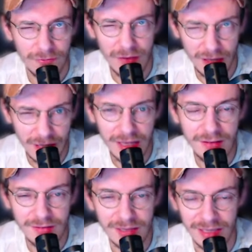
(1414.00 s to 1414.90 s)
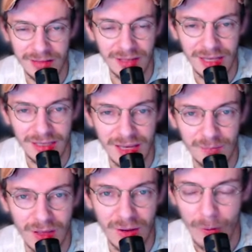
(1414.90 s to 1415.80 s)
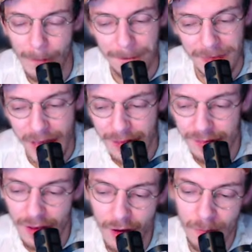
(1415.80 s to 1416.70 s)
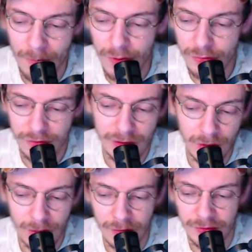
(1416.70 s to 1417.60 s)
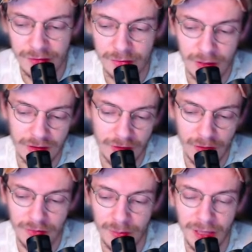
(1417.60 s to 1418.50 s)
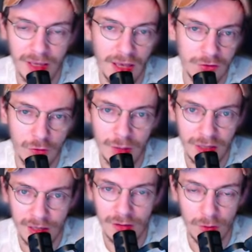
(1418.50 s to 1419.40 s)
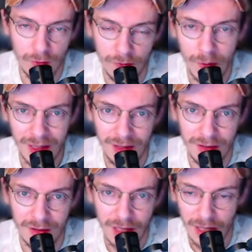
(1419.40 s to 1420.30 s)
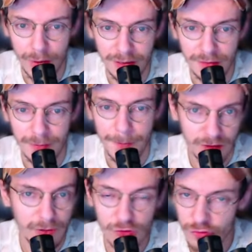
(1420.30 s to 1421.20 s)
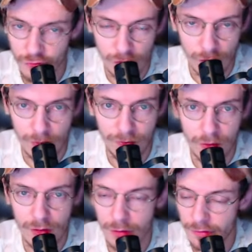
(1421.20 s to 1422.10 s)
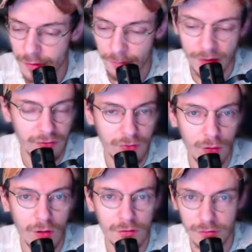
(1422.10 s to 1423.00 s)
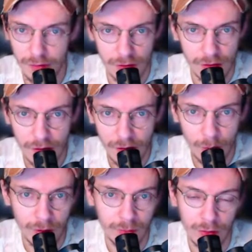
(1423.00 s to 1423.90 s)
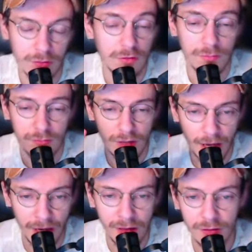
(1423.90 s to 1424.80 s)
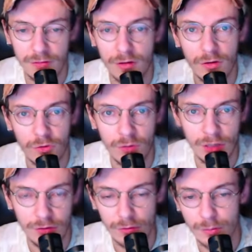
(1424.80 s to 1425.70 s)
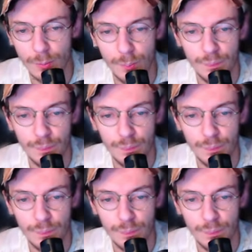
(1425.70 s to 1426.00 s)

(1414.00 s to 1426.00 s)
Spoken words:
fairly easily in the late game now. And mostly all of it starts out from like a 2 Akir or 4 Akir point. Simply just roll 4 cost, play 4 cost, win boards. It is really strong.